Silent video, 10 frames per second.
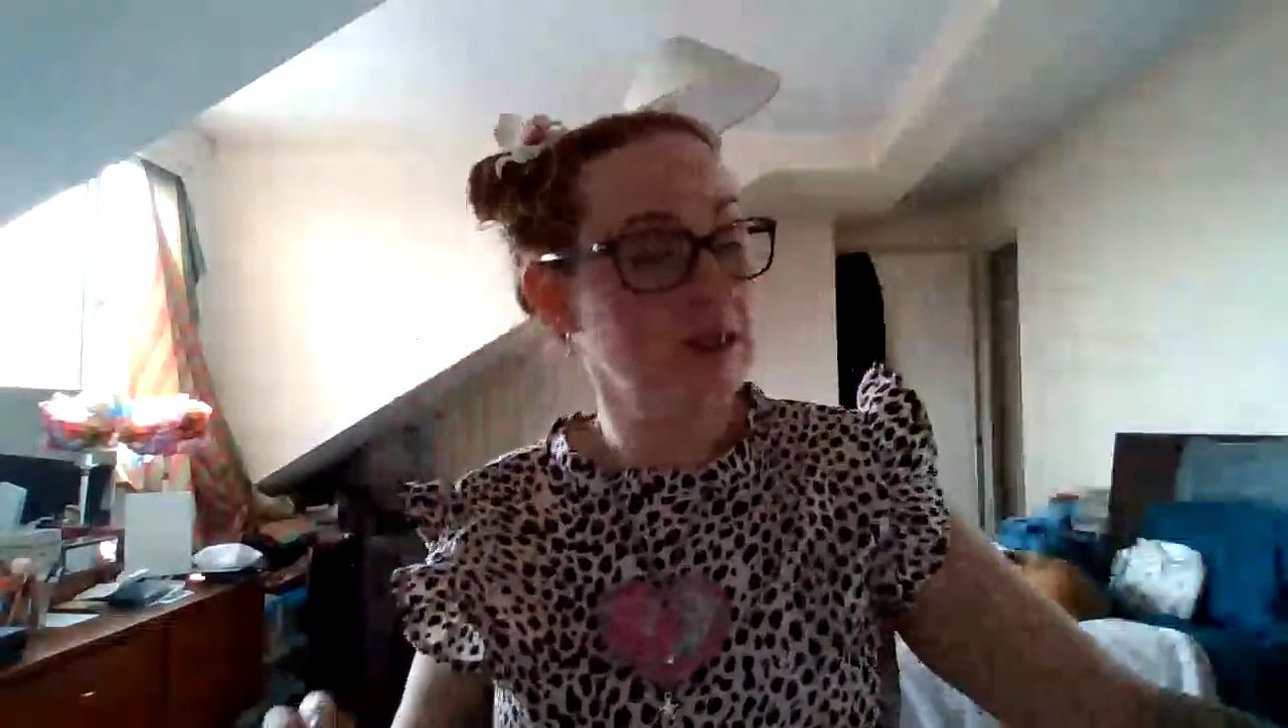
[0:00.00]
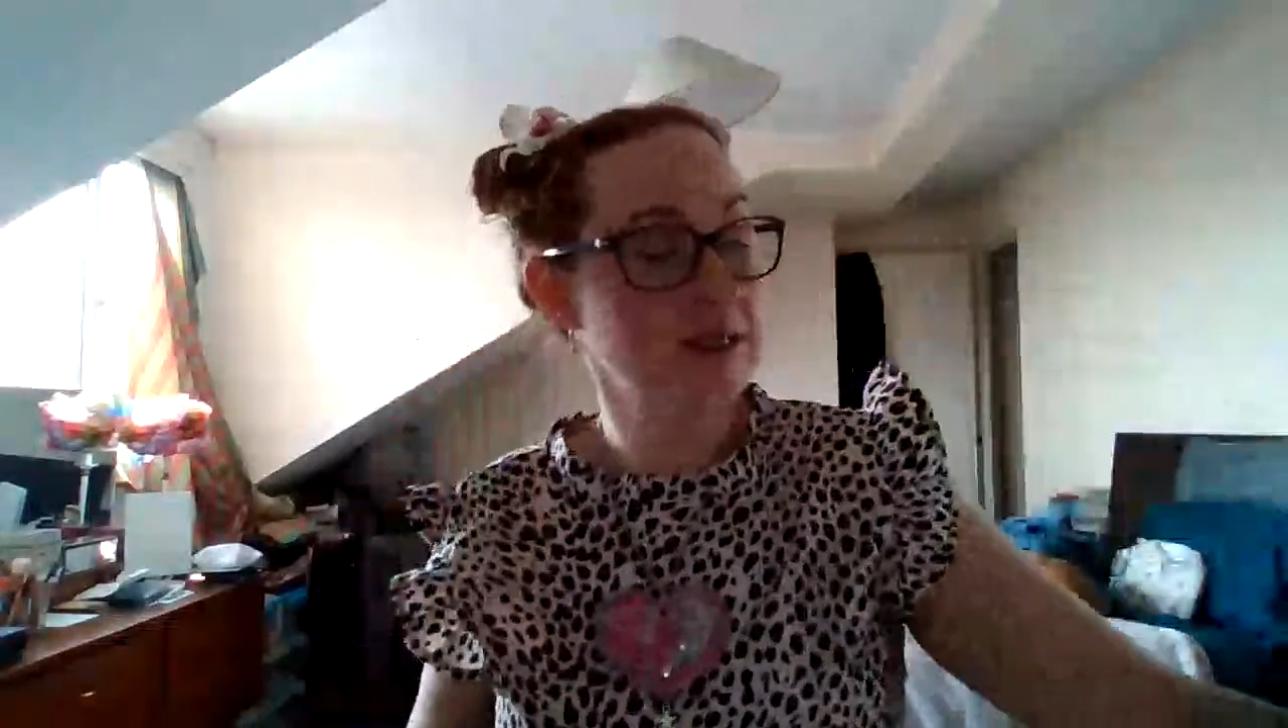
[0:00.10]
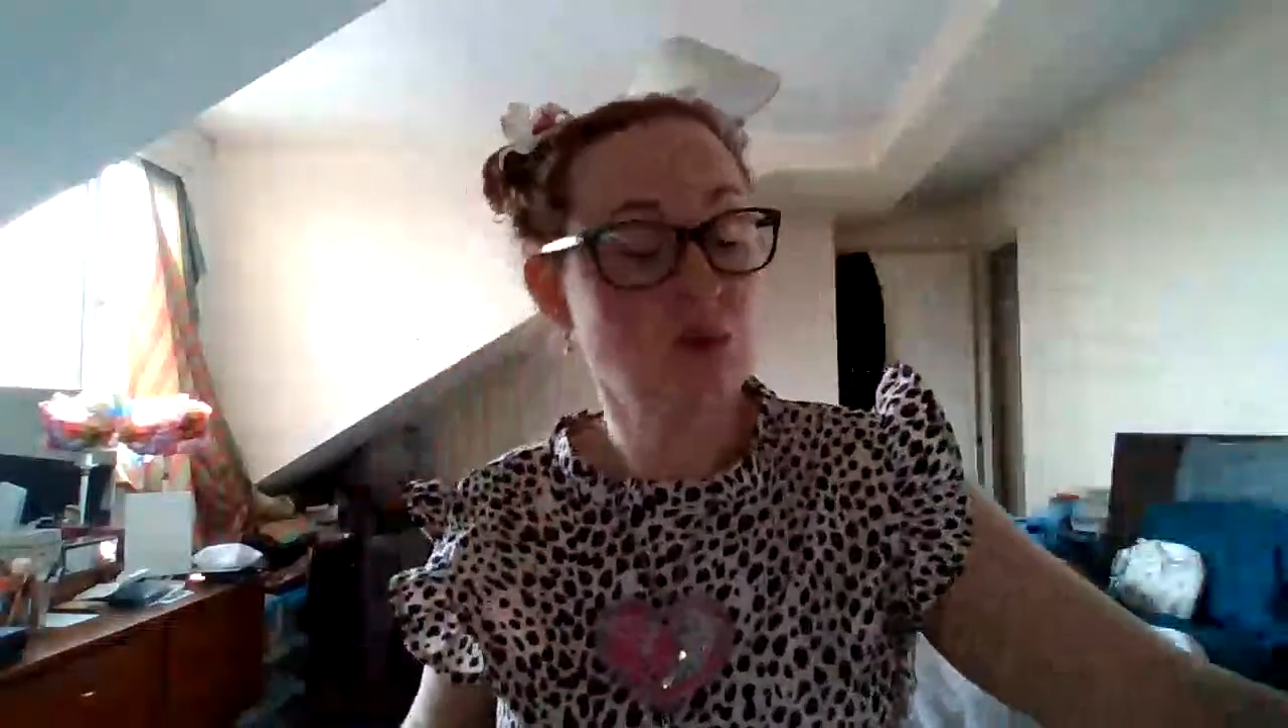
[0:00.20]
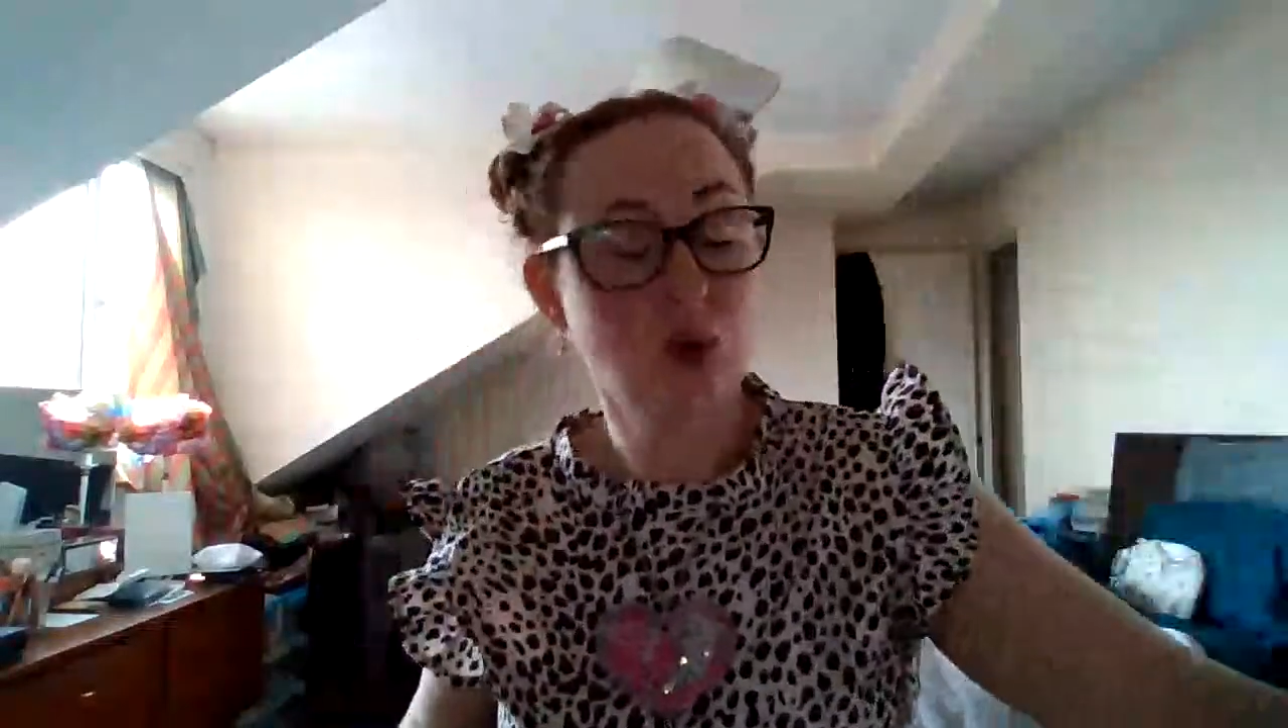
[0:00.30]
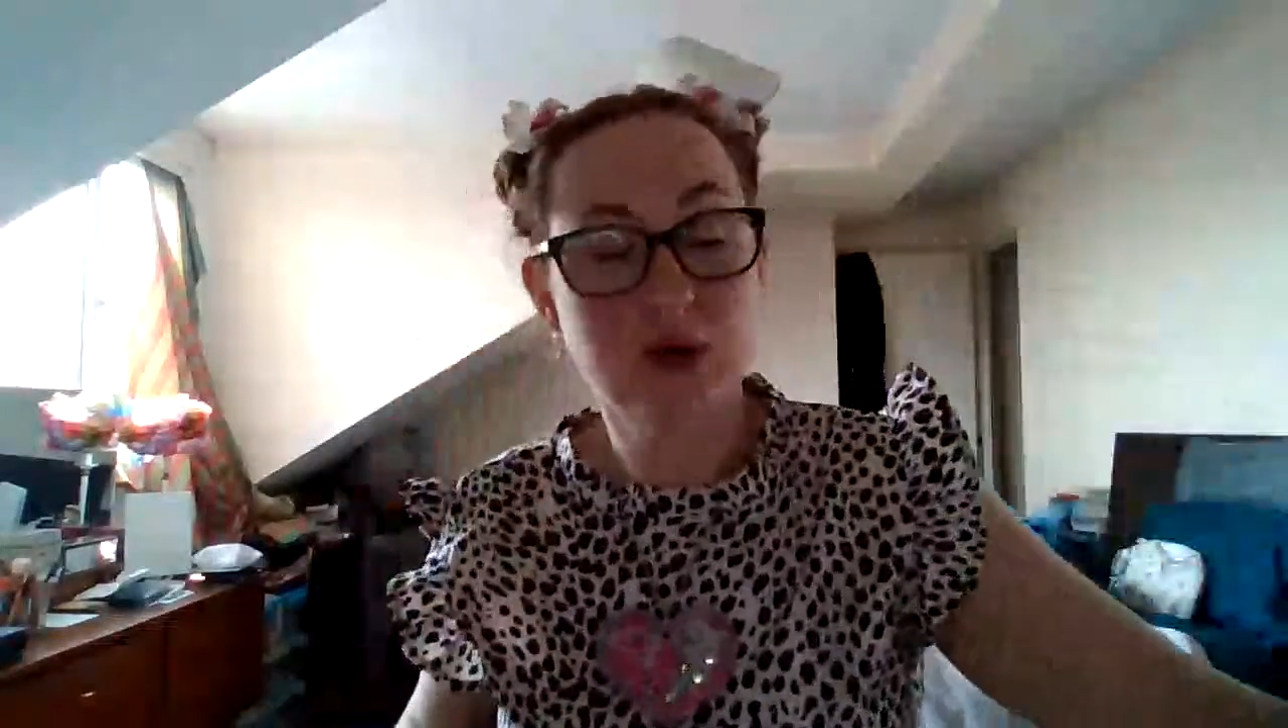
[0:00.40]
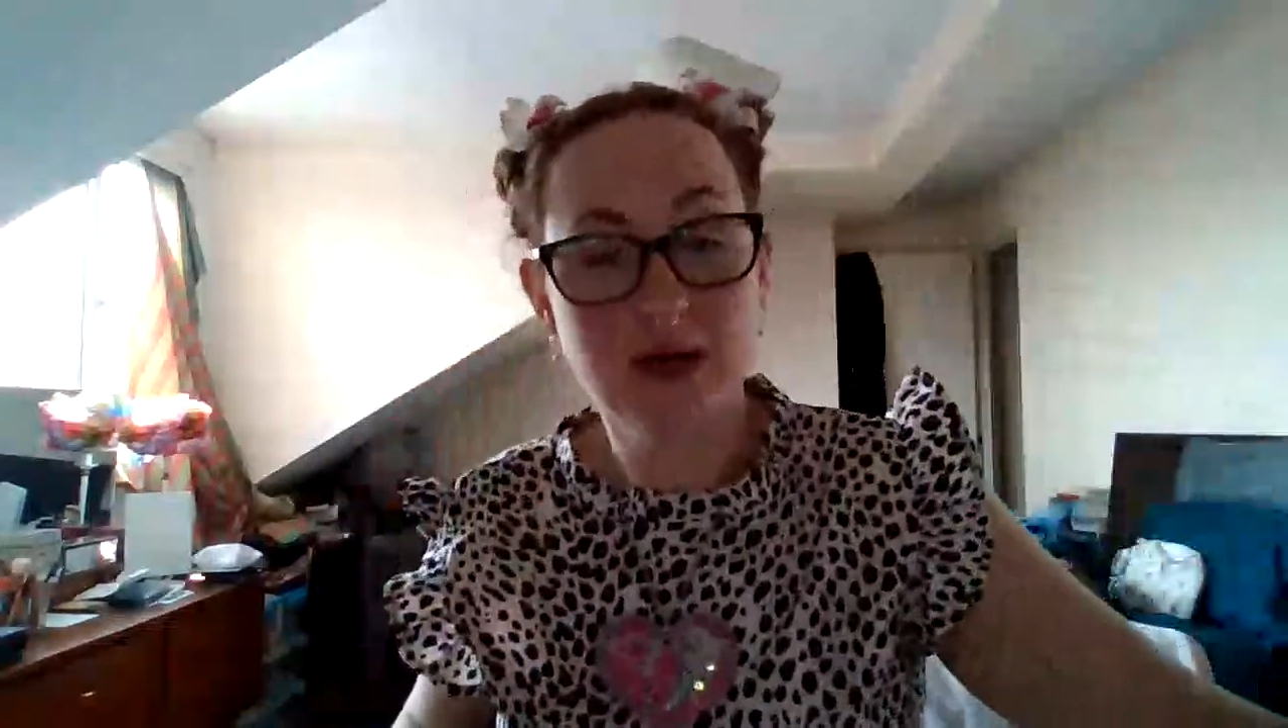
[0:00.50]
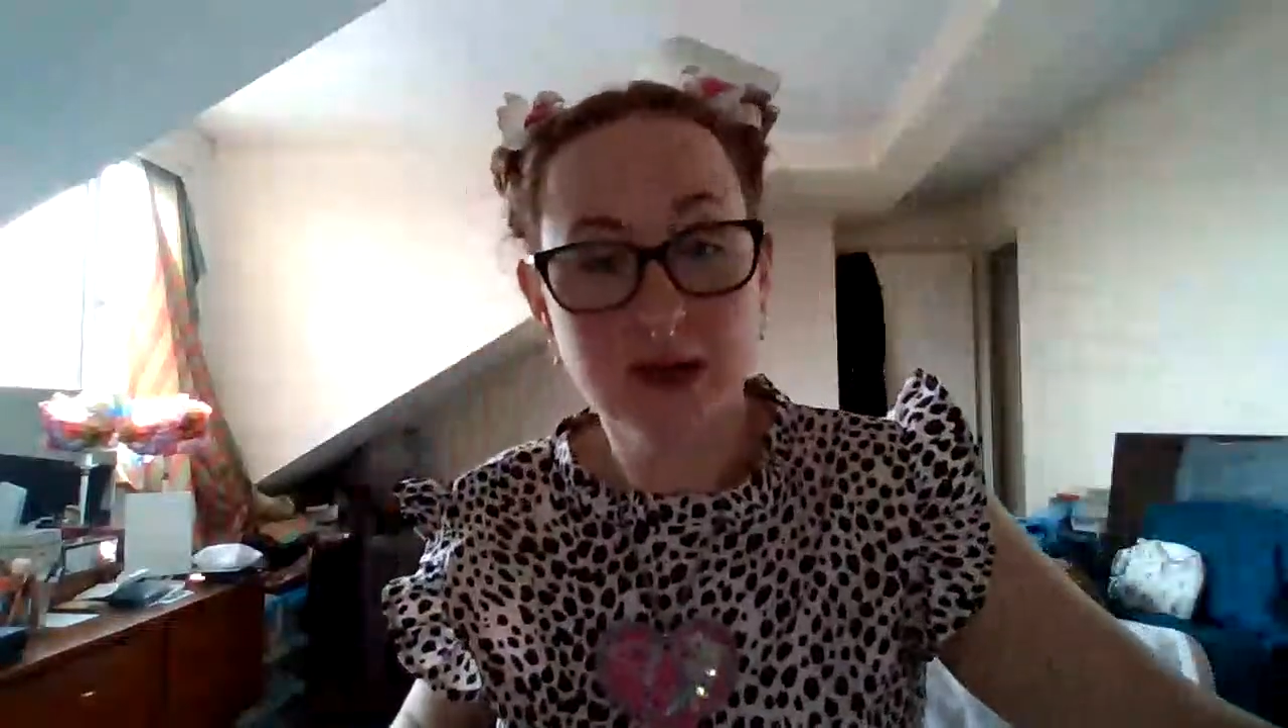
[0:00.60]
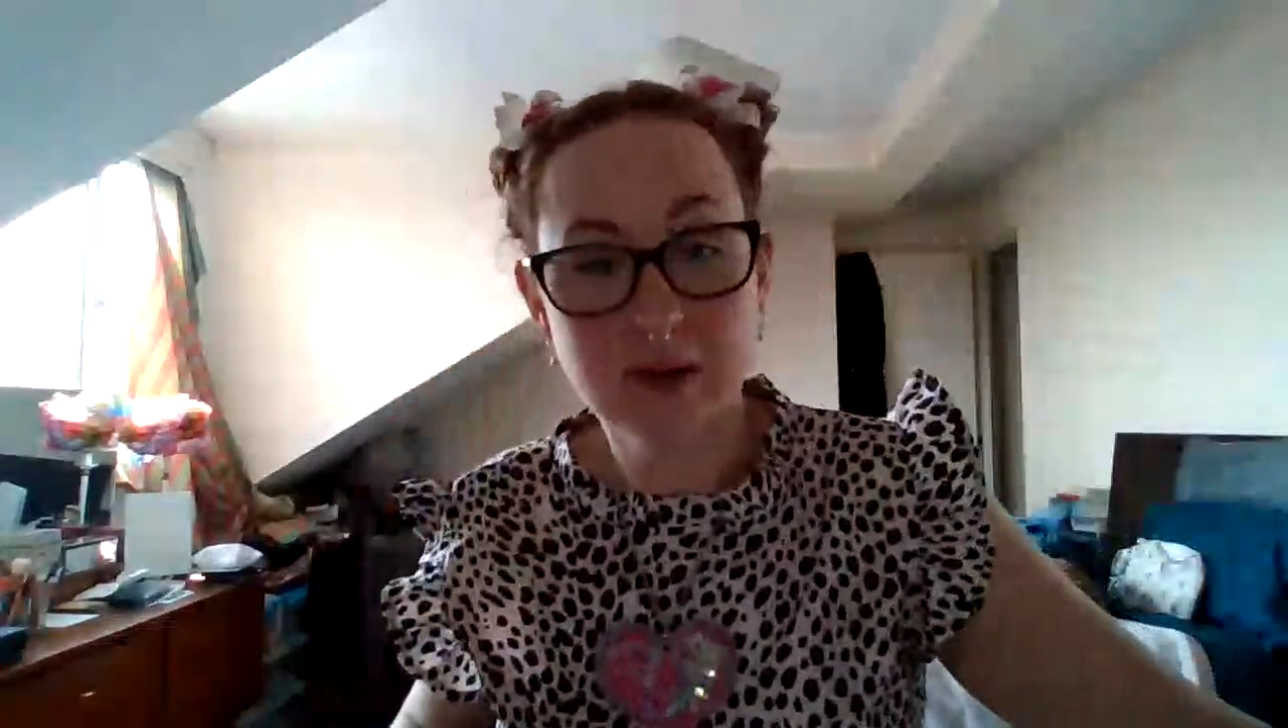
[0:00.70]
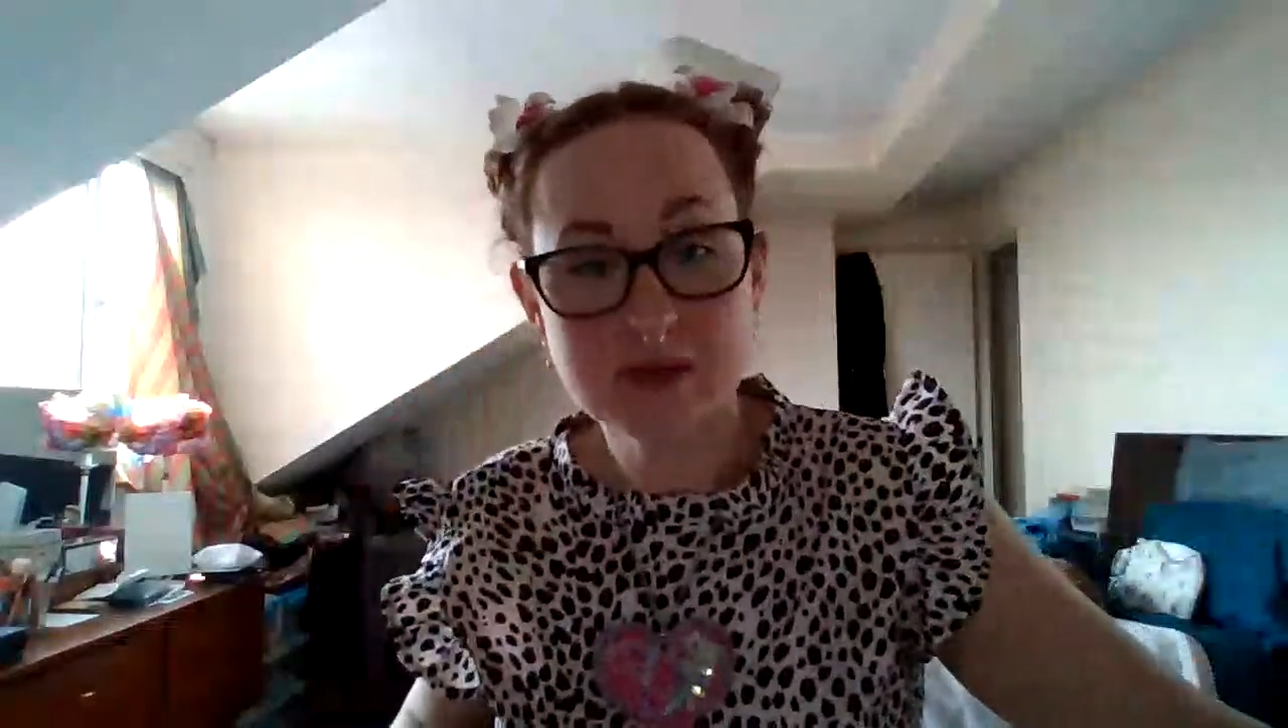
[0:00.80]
this morning.